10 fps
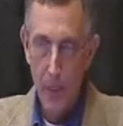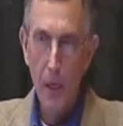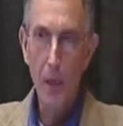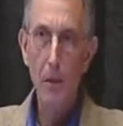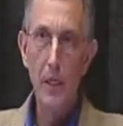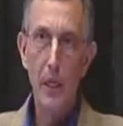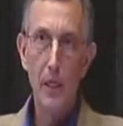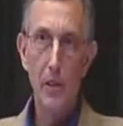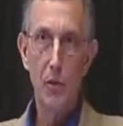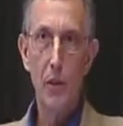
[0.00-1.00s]
No,
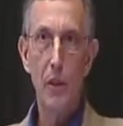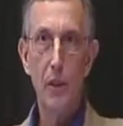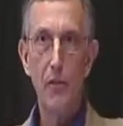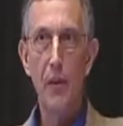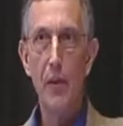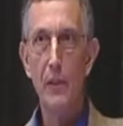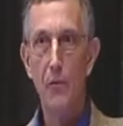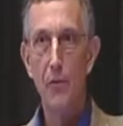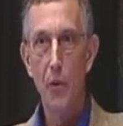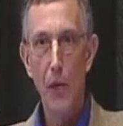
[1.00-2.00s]
it's really the fact
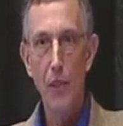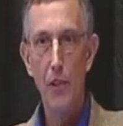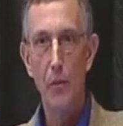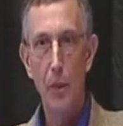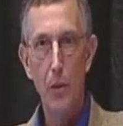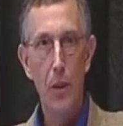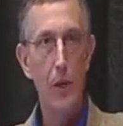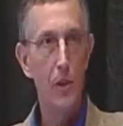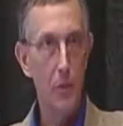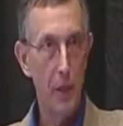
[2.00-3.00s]
that fluorescent
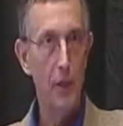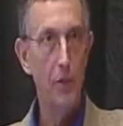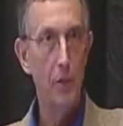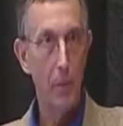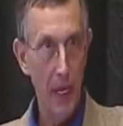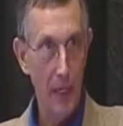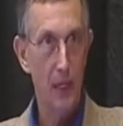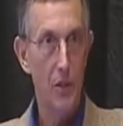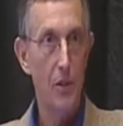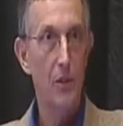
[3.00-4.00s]
requires special
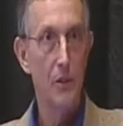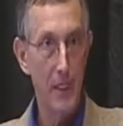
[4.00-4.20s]
ballast,